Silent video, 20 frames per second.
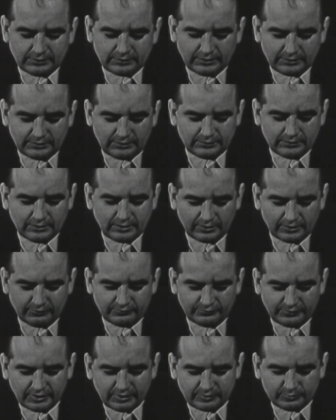they did not
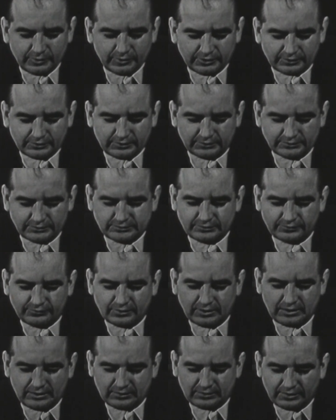invite me to
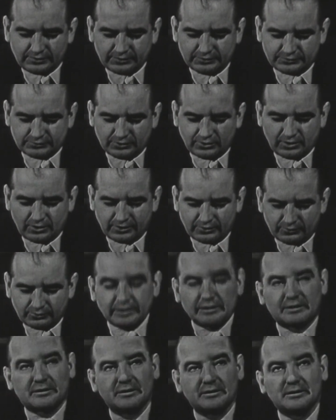testify, and the letters are all on the
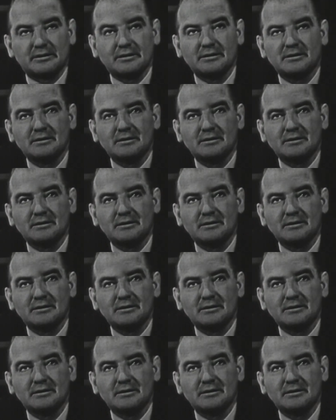record.